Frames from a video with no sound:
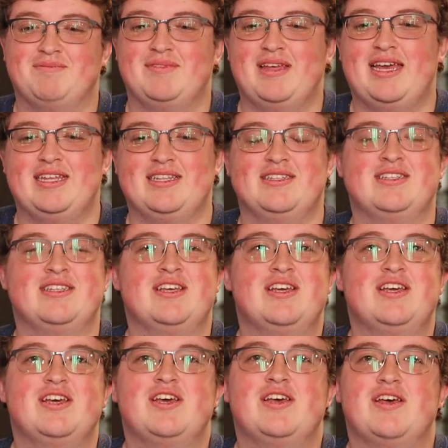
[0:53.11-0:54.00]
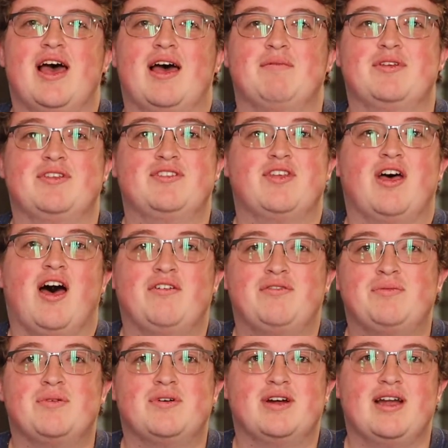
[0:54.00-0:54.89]
And I'm a
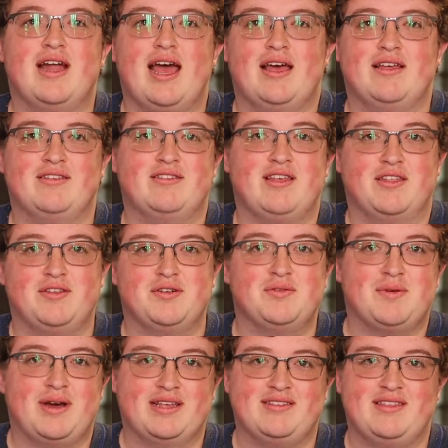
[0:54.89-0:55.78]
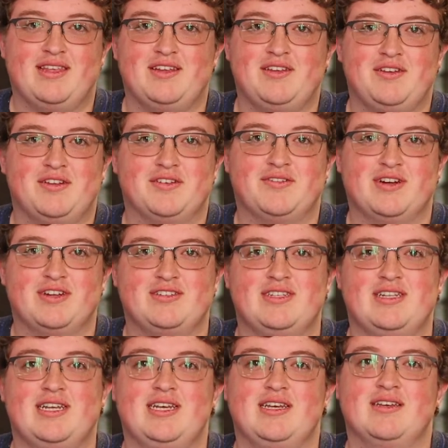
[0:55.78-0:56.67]
sophomore at Southern Wesleyan
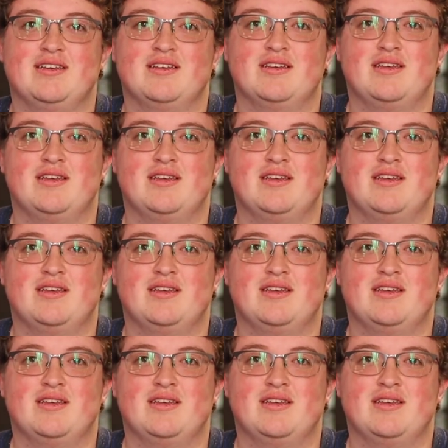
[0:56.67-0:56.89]
University,